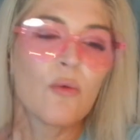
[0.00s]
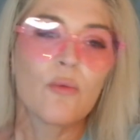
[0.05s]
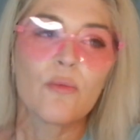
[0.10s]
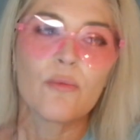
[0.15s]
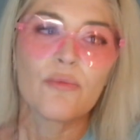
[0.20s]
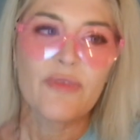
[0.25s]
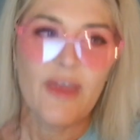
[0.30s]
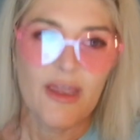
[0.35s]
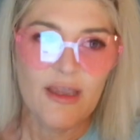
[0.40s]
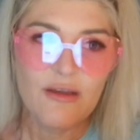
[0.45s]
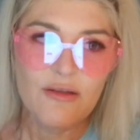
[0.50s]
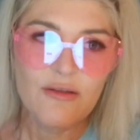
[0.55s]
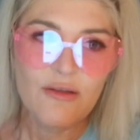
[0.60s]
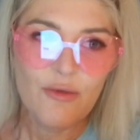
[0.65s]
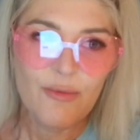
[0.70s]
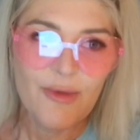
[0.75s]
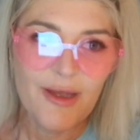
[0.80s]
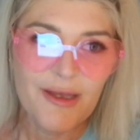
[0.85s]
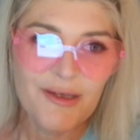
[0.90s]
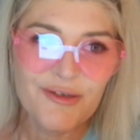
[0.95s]
thank you so
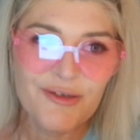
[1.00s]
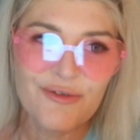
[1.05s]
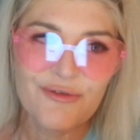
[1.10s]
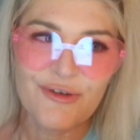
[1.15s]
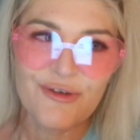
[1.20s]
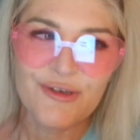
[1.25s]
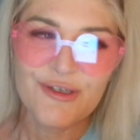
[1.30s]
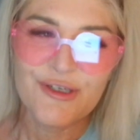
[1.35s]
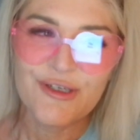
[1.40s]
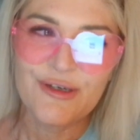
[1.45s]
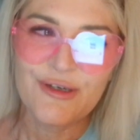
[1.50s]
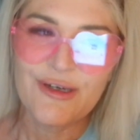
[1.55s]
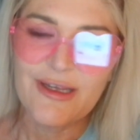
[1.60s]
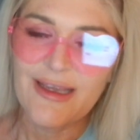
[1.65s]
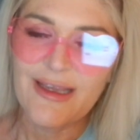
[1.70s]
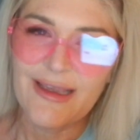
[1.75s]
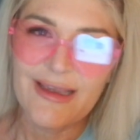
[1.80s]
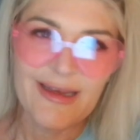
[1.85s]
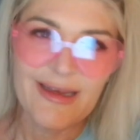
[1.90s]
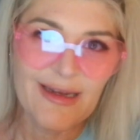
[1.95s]
much for tuning
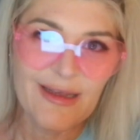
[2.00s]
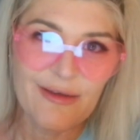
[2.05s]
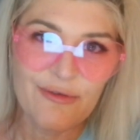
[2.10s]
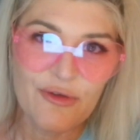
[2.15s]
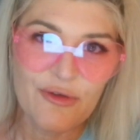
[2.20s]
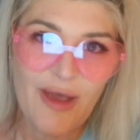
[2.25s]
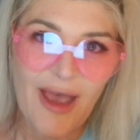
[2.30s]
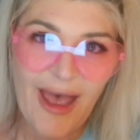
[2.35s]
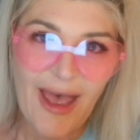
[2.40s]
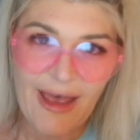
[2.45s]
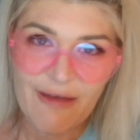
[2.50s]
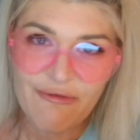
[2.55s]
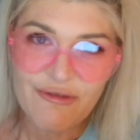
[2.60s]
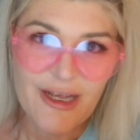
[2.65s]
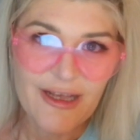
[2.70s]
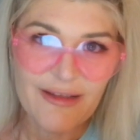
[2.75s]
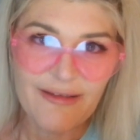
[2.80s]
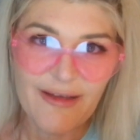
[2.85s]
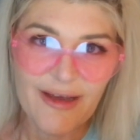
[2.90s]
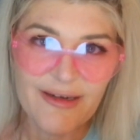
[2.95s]
in. If you have
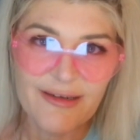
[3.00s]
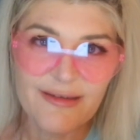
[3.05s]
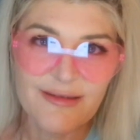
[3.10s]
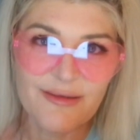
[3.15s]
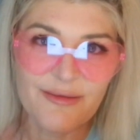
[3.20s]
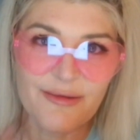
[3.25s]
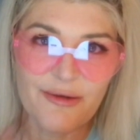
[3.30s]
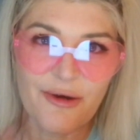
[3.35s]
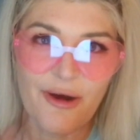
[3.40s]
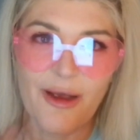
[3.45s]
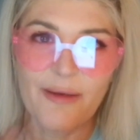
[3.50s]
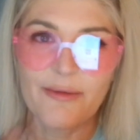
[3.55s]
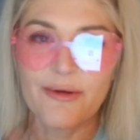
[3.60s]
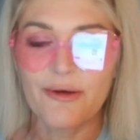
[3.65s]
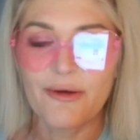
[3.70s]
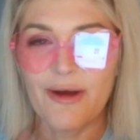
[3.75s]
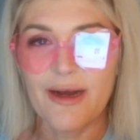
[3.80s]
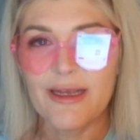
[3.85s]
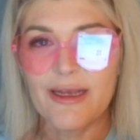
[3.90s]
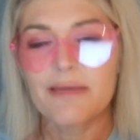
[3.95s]
not liked and subscribed
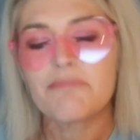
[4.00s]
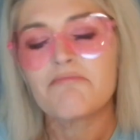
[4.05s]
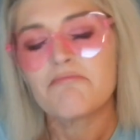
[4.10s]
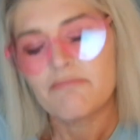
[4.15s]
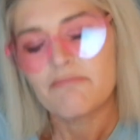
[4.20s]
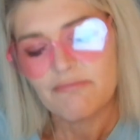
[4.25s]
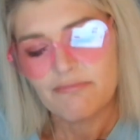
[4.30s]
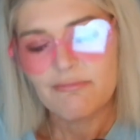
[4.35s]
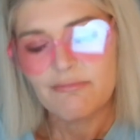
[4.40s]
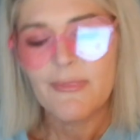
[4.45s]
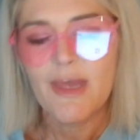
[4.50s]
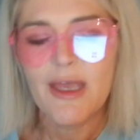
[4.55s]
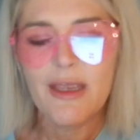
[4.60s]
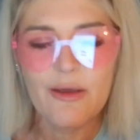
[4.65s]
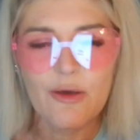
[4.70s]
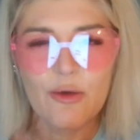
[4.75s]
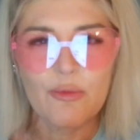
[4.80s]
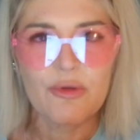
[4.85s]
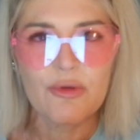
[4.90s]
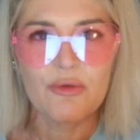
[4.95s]
already, I
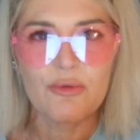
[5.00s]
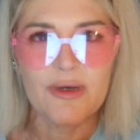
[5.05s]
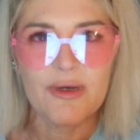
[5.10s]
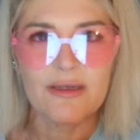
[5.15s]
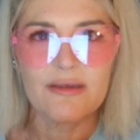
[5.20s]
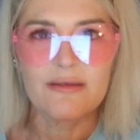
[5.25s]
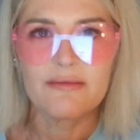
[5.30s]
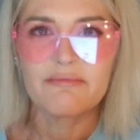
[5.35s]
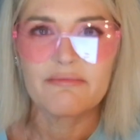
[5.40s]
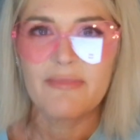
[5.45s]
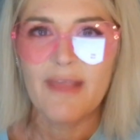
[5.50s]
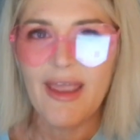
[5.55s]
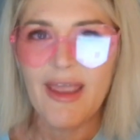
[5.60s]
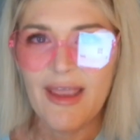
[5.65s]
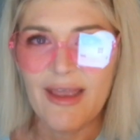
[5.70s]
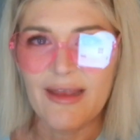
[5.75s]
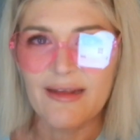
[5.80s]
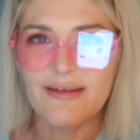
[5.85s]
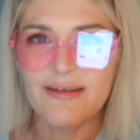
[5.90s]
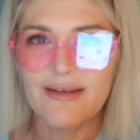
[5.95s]
hope you will.
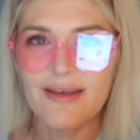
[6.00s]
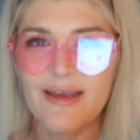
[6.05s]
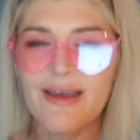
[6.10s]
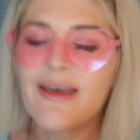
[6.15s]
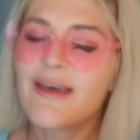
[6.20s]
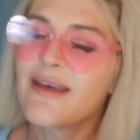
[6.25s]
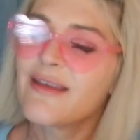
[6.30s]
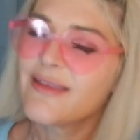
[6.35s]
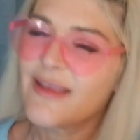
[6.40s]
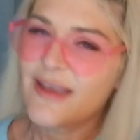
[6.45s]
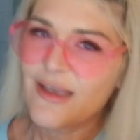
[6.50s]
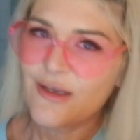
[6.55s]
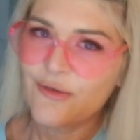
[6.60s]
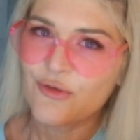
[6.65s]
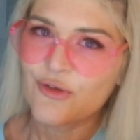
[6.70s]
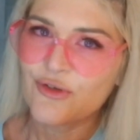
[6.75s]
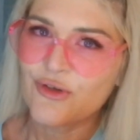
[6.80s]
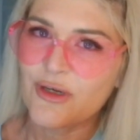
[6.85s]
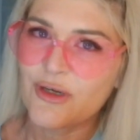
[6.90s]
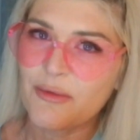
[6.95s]
And thank you for
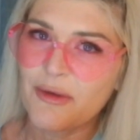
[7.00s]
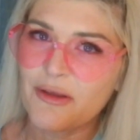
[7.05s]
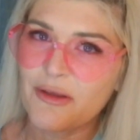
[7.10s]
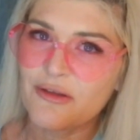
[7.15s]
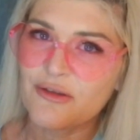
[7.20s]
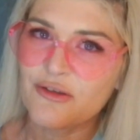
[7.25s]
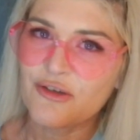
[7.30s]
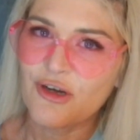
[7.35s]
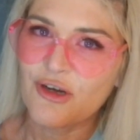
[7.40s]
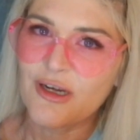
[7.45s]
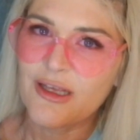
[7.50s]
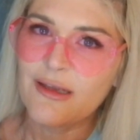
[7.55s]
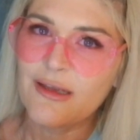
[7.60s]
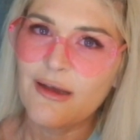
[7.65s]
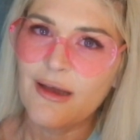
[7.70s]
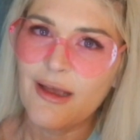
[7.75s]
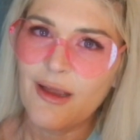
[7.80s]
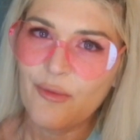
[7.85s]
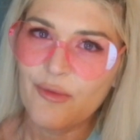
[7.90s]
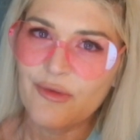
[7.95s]
joining me on this journey.
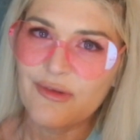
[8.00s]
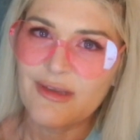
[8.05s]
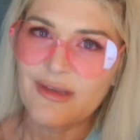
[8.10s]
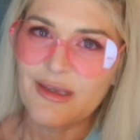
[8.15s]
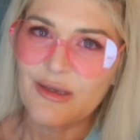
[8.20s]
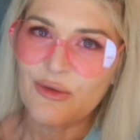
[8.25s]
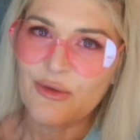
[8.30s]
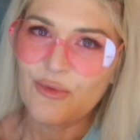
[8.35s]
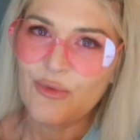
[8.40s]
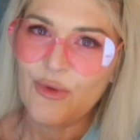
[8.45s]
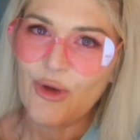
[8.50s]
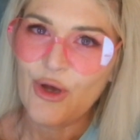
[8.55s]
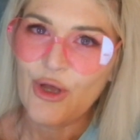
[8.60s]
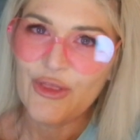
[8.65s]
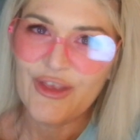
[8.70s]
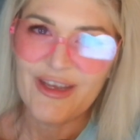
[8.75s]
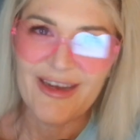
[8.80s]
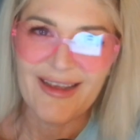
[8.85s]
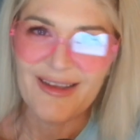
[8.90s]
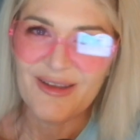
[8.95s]
I will see you on
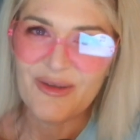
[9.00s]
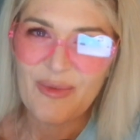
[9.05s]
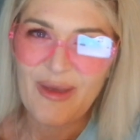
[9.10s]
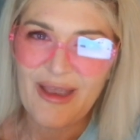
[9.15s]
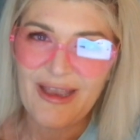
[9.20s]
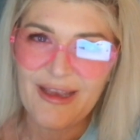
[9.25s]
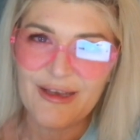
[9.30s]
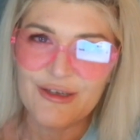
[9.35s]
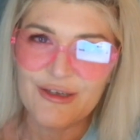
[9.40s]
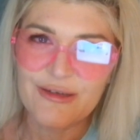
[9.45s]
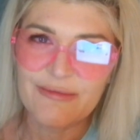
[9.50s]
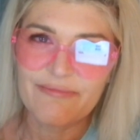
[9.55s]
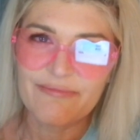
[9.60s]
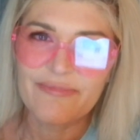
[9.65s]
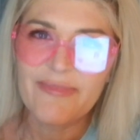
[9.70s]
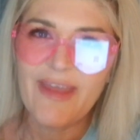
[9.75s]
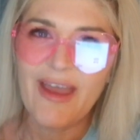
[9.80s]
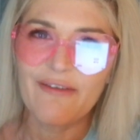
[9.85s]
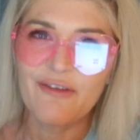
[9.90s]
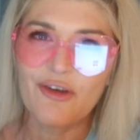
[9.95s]
the next page.
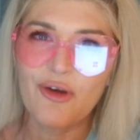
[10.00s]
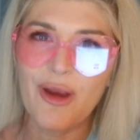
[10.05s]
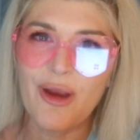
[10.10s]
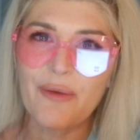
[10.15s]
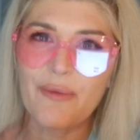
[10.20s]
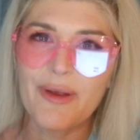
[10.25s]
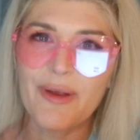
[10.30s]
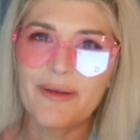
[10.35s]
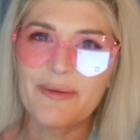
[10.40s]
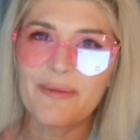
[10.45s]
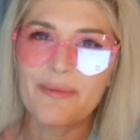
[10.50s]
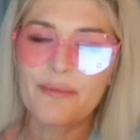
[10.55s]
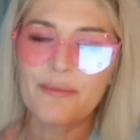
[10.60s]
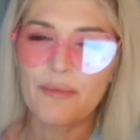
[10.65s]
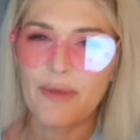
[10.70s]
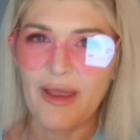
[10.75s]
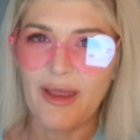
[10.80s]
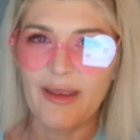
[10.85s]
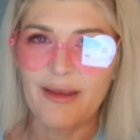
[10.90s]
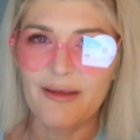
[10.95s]
Have a great one.
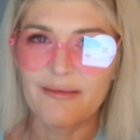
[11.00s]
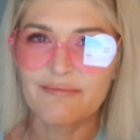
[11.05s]
Bye.